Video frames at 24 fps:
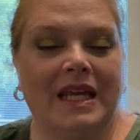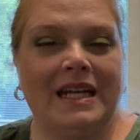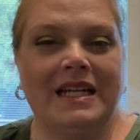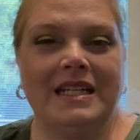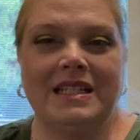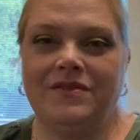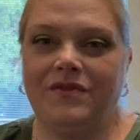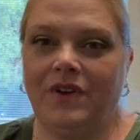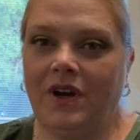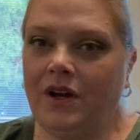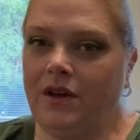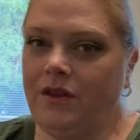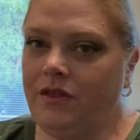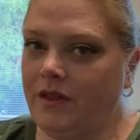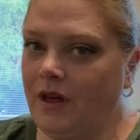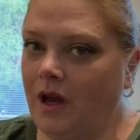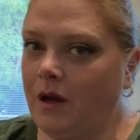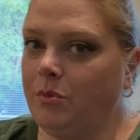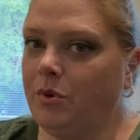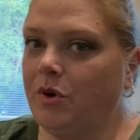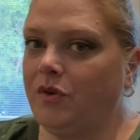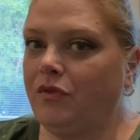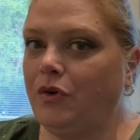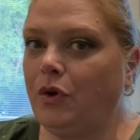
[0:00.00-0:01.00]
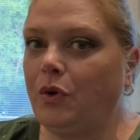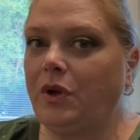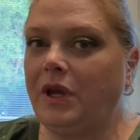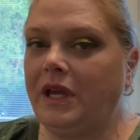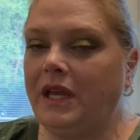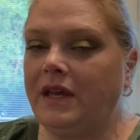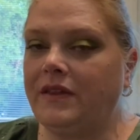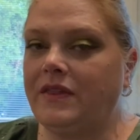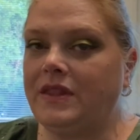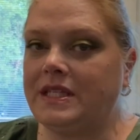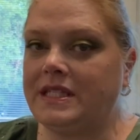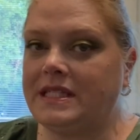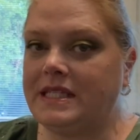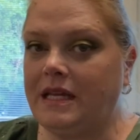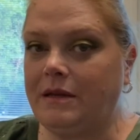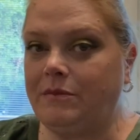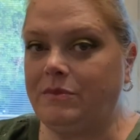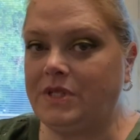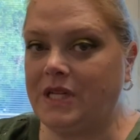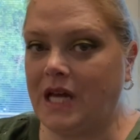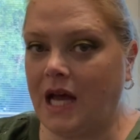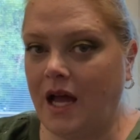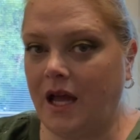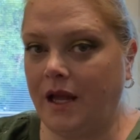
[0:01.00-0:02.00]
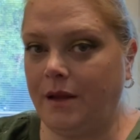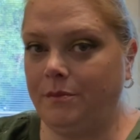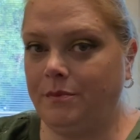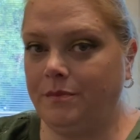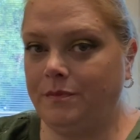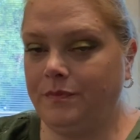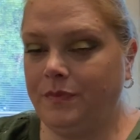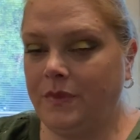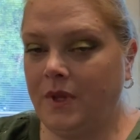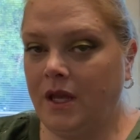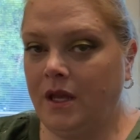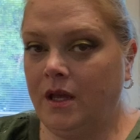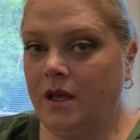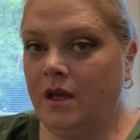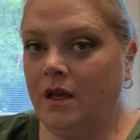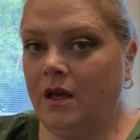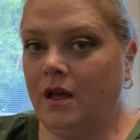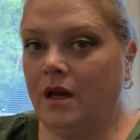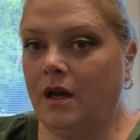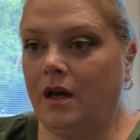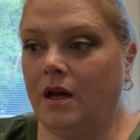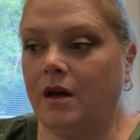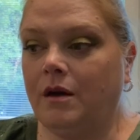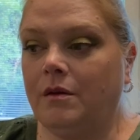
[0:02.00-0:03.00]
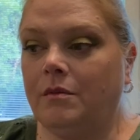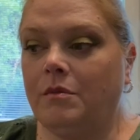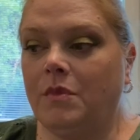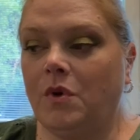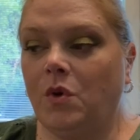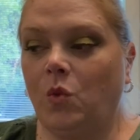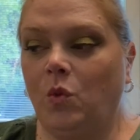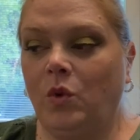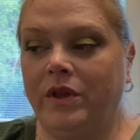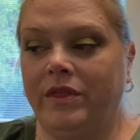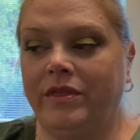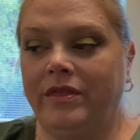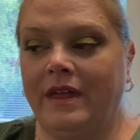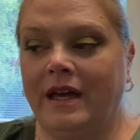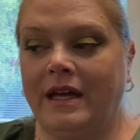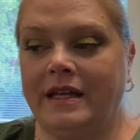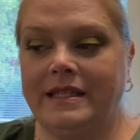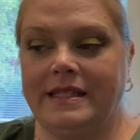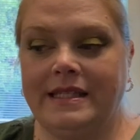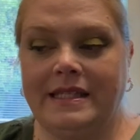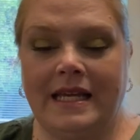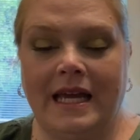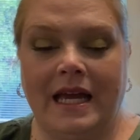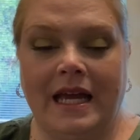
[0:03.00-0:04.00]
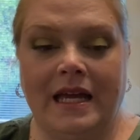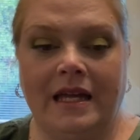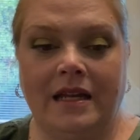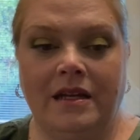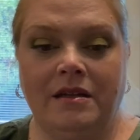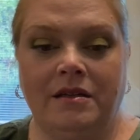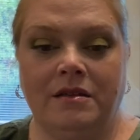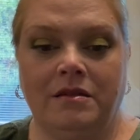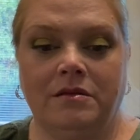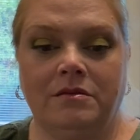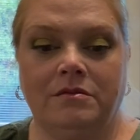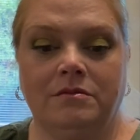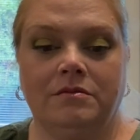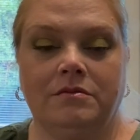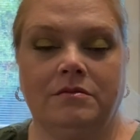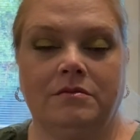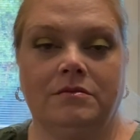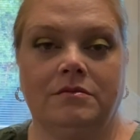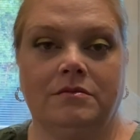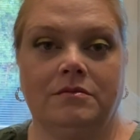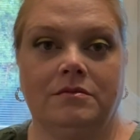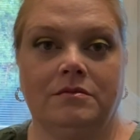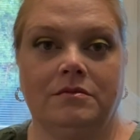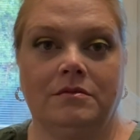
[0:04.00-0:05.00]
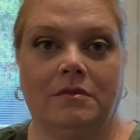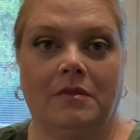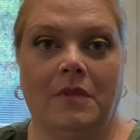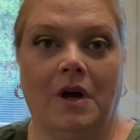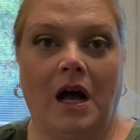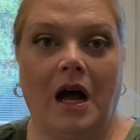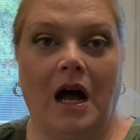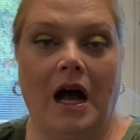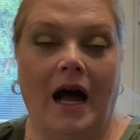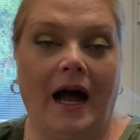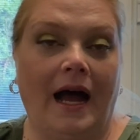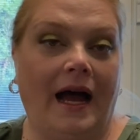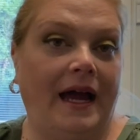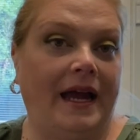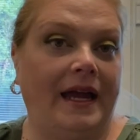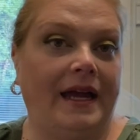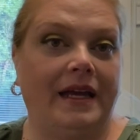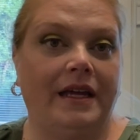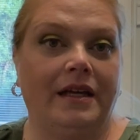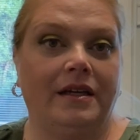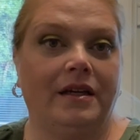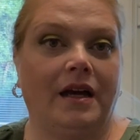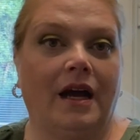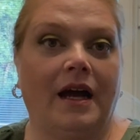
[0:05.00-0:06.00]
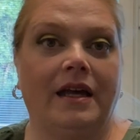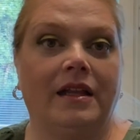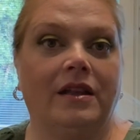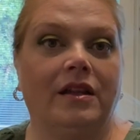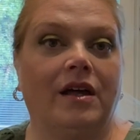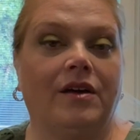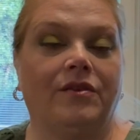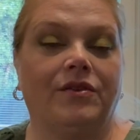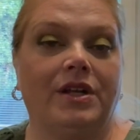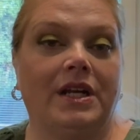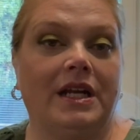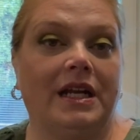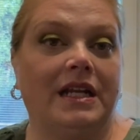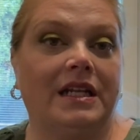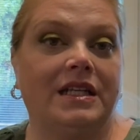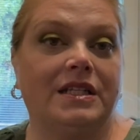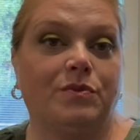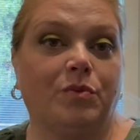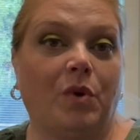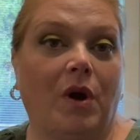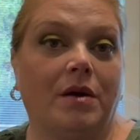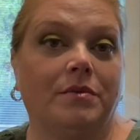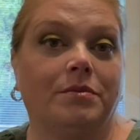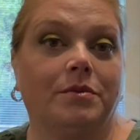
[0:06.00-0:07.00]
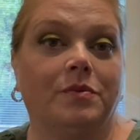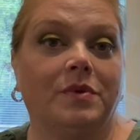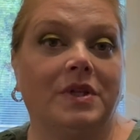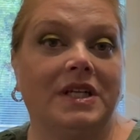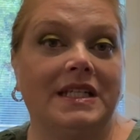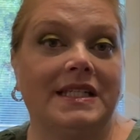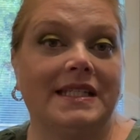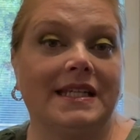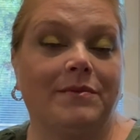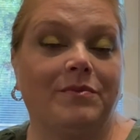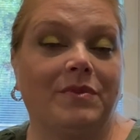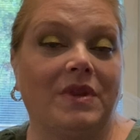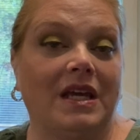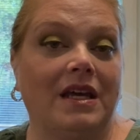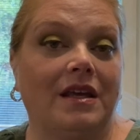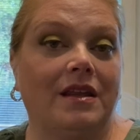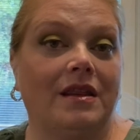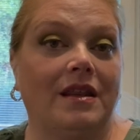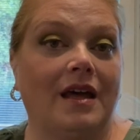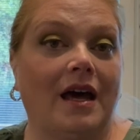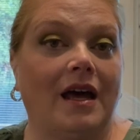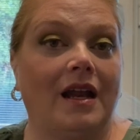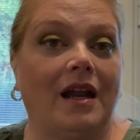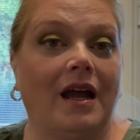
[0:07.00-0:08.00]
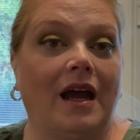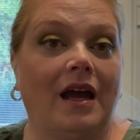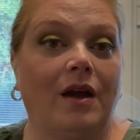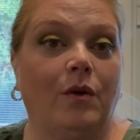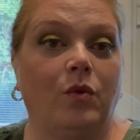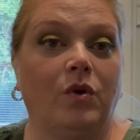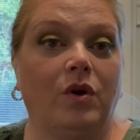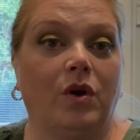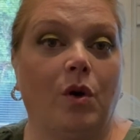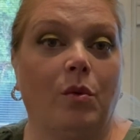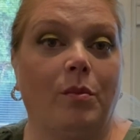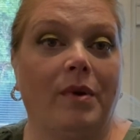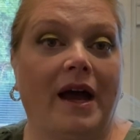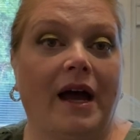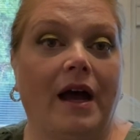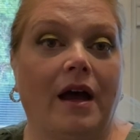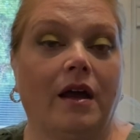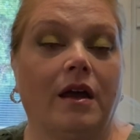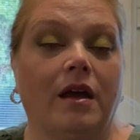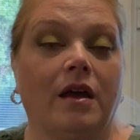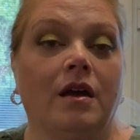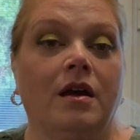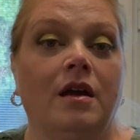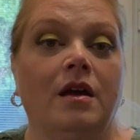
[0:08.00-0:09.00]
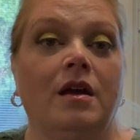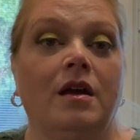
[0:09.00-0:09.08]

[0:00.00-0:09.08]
it's very thought-provoking at the same time. With that said, I love it, and it's probably something that I will go back,